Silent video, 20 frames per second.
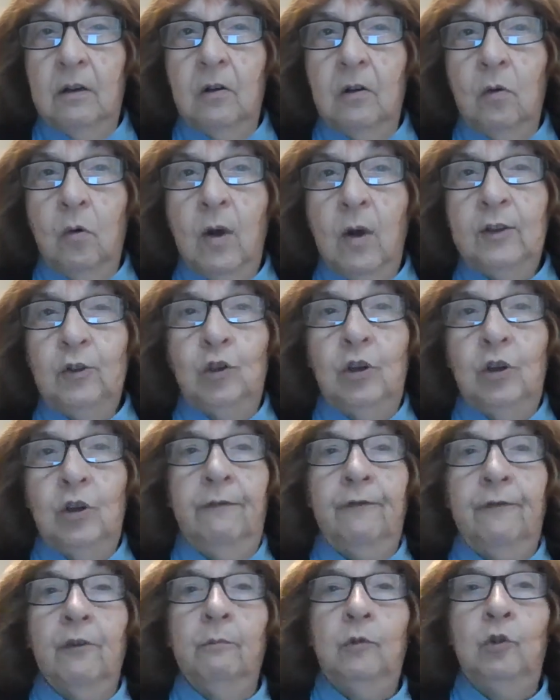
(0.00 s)
question
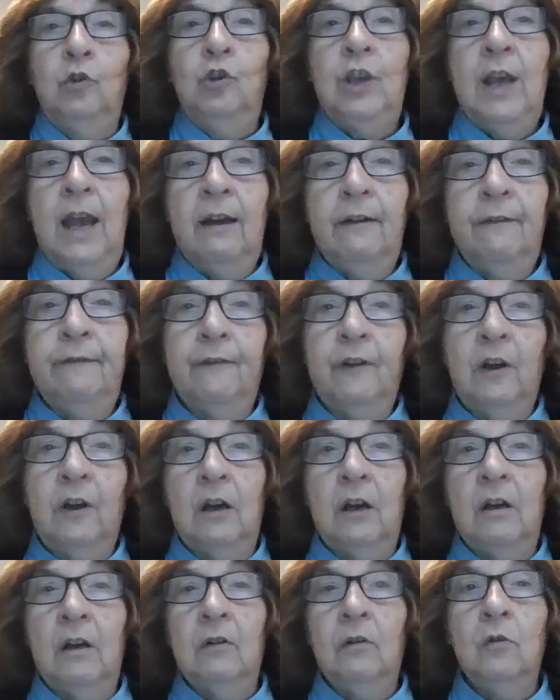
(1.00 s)
from Jeff,
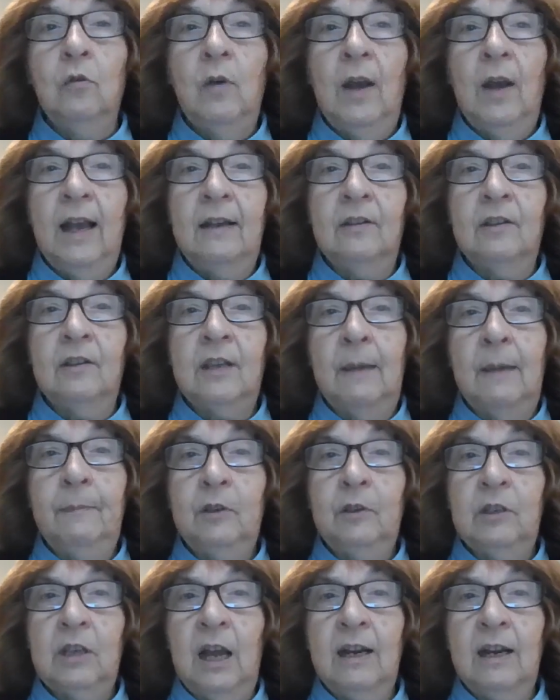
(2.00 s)
uh, who has
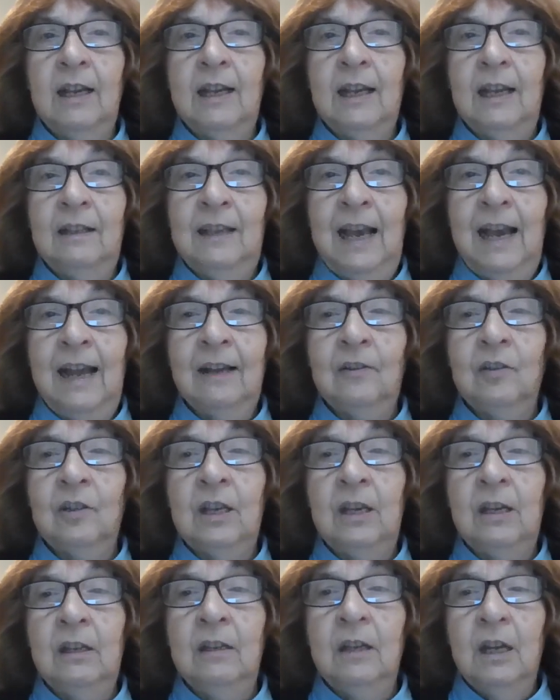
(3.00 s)
episodic
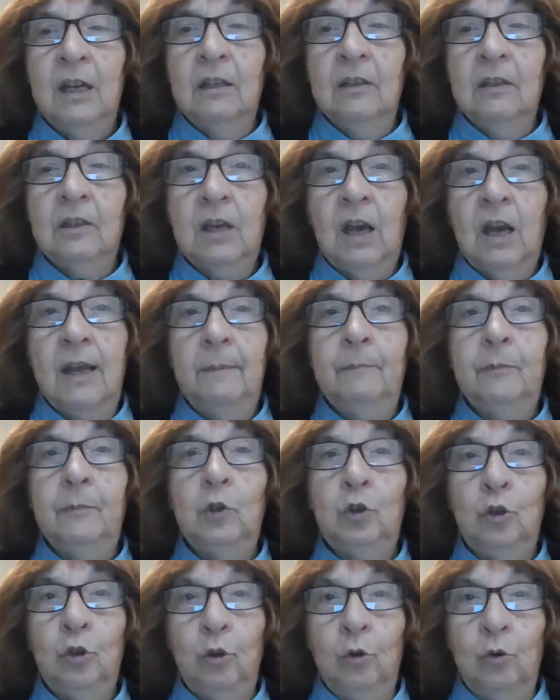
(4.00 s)
ataxia type
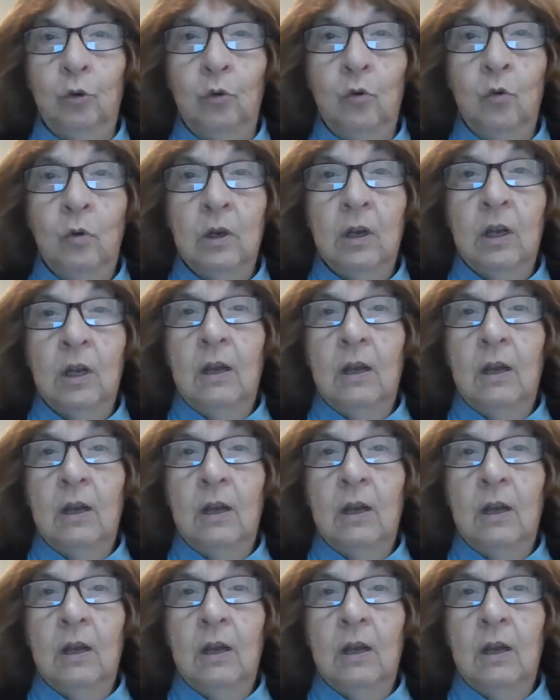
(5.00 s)
2,